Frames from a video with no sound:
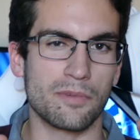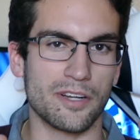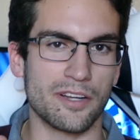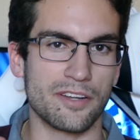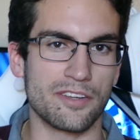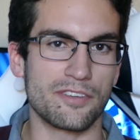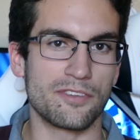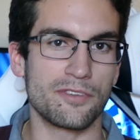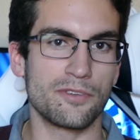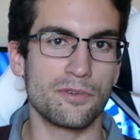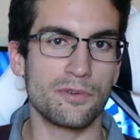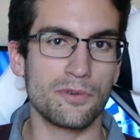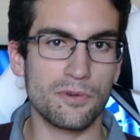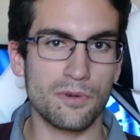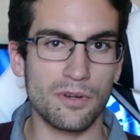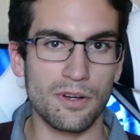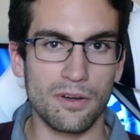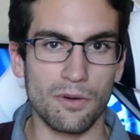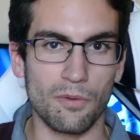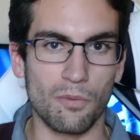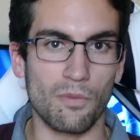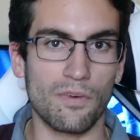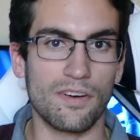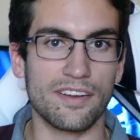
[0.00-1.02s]
but I
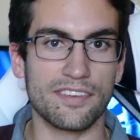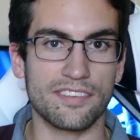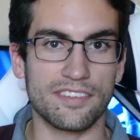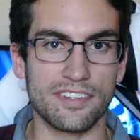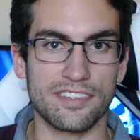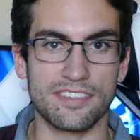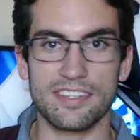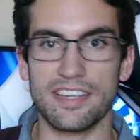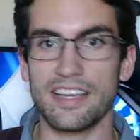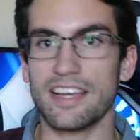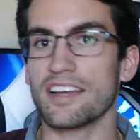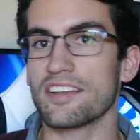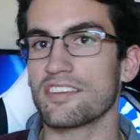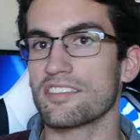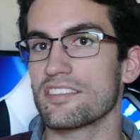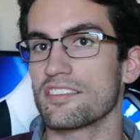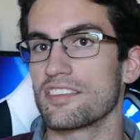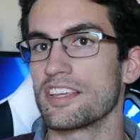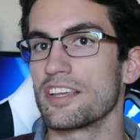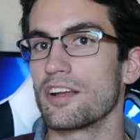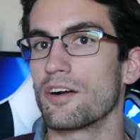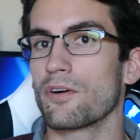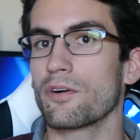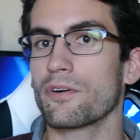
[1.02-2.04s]
do want to
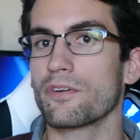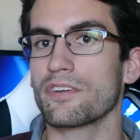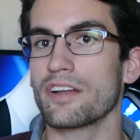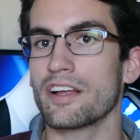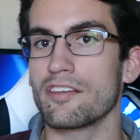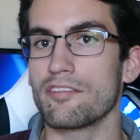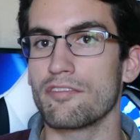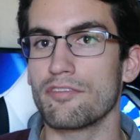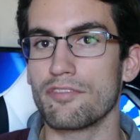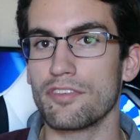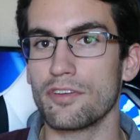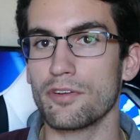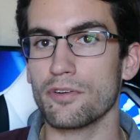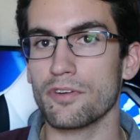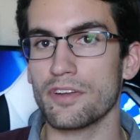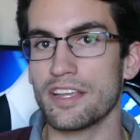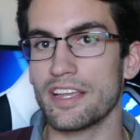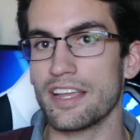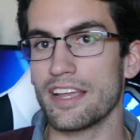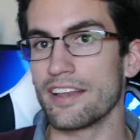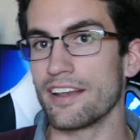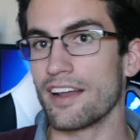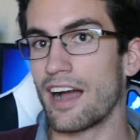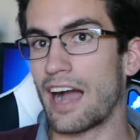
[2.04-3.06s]
test the R nine
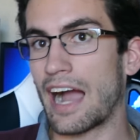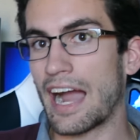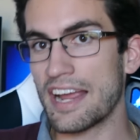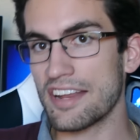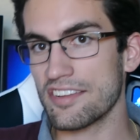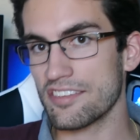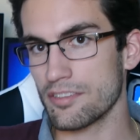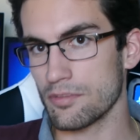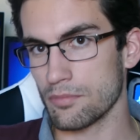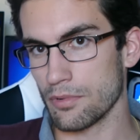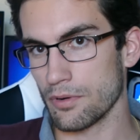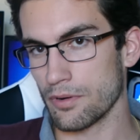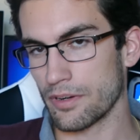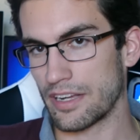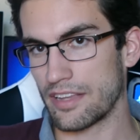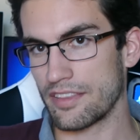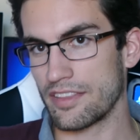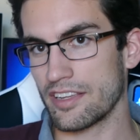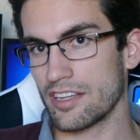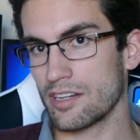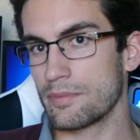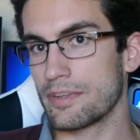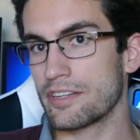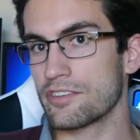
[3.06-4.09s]
Fury and Heisenberg. I
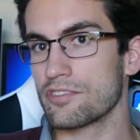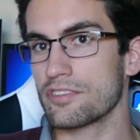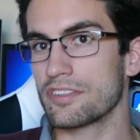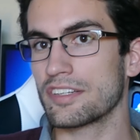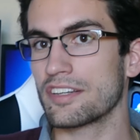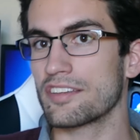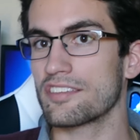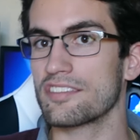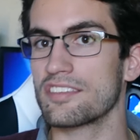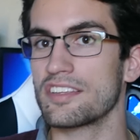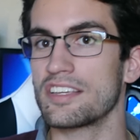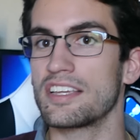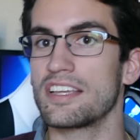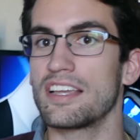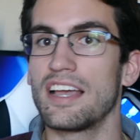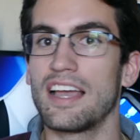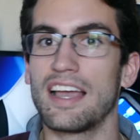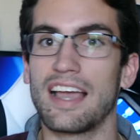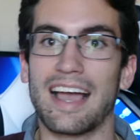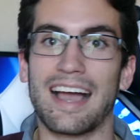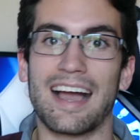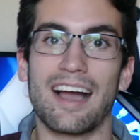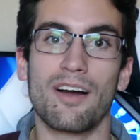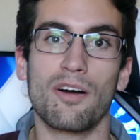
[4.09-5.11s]
think it'll be interesting to see
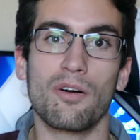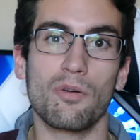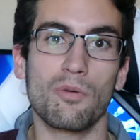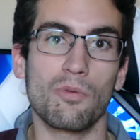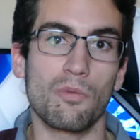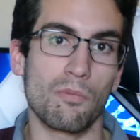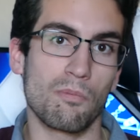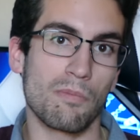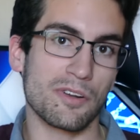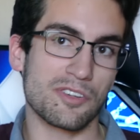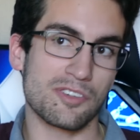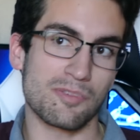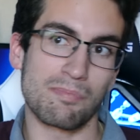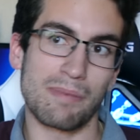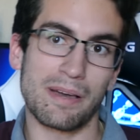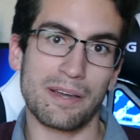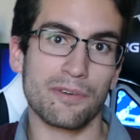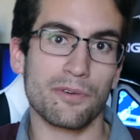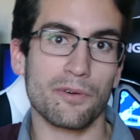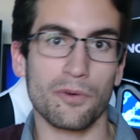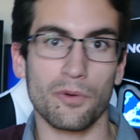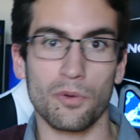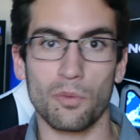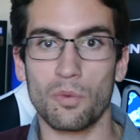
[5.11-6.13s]
how much
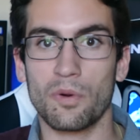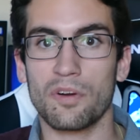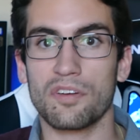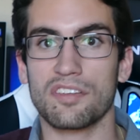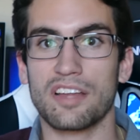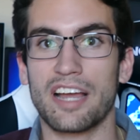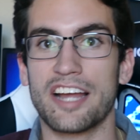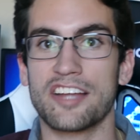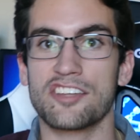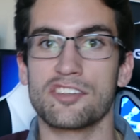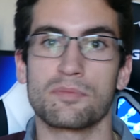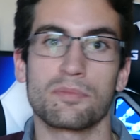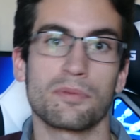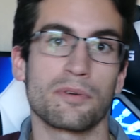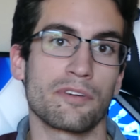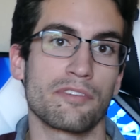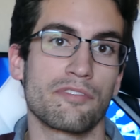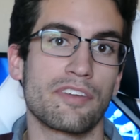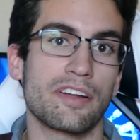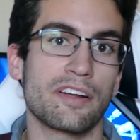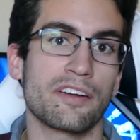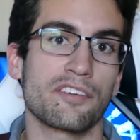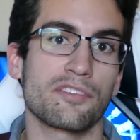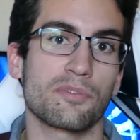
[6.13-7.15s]
better or worse Heisenberg
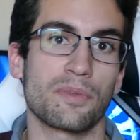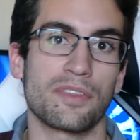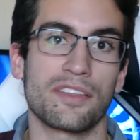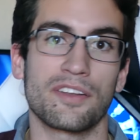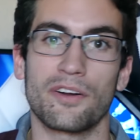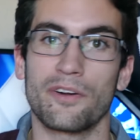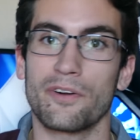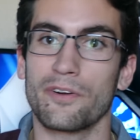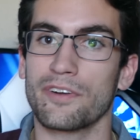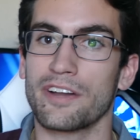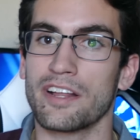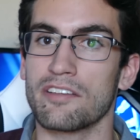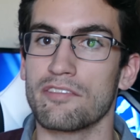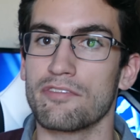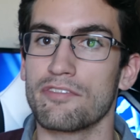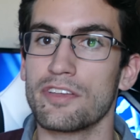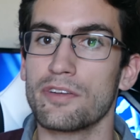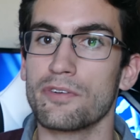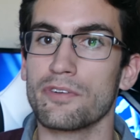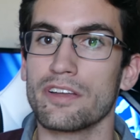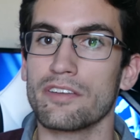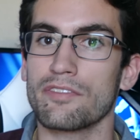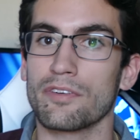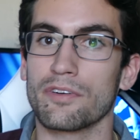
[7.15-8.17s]
fares with an R nine
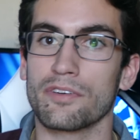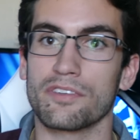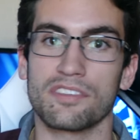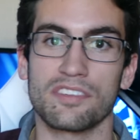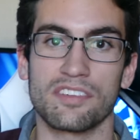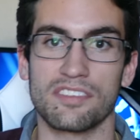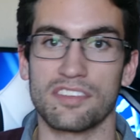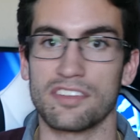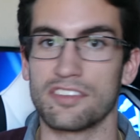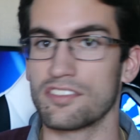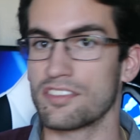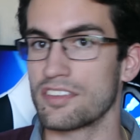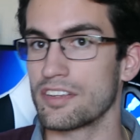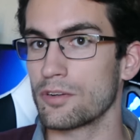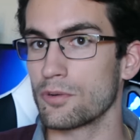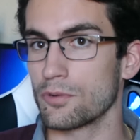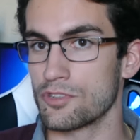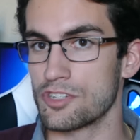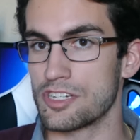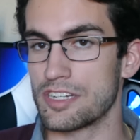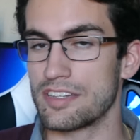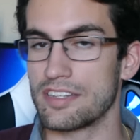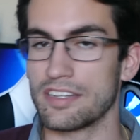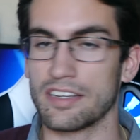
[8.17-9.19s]
Fury versus a single
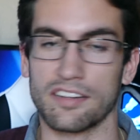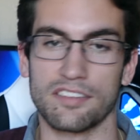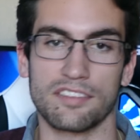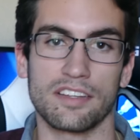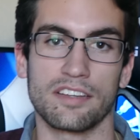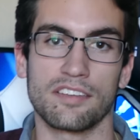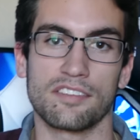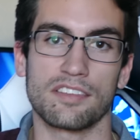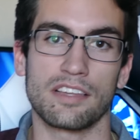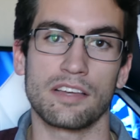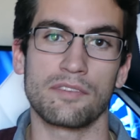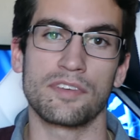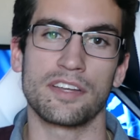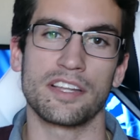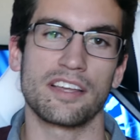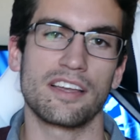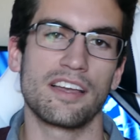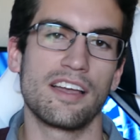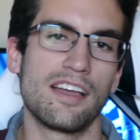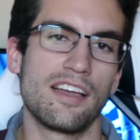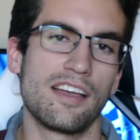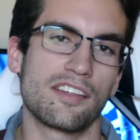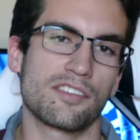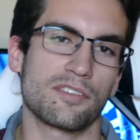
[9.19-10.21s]
G T X ten seventy.
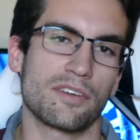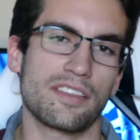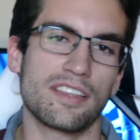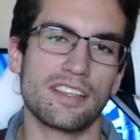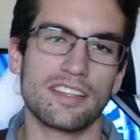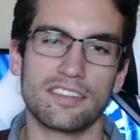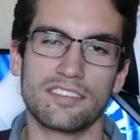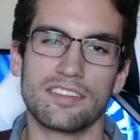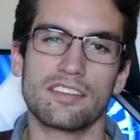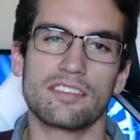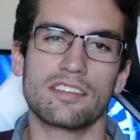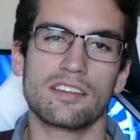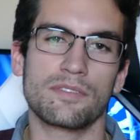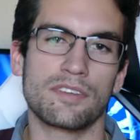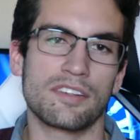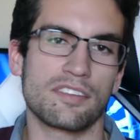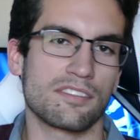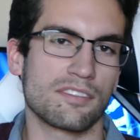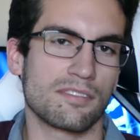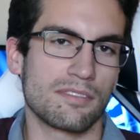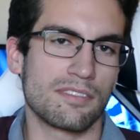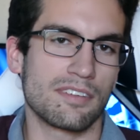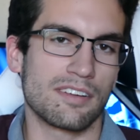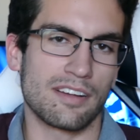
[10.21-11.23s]
So I think the ten seventy
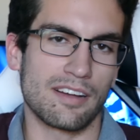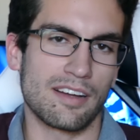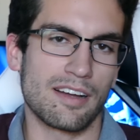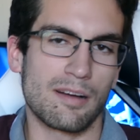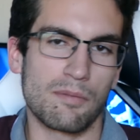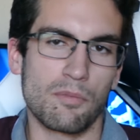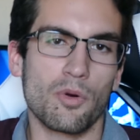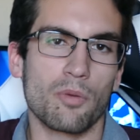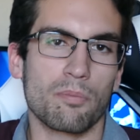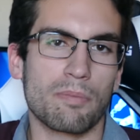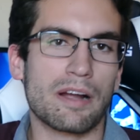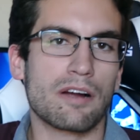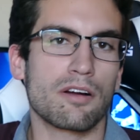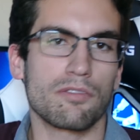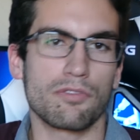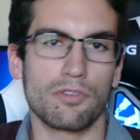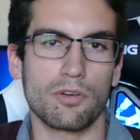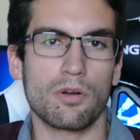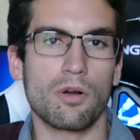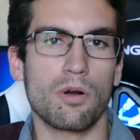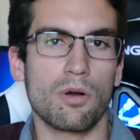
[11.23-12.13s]
is a more powerful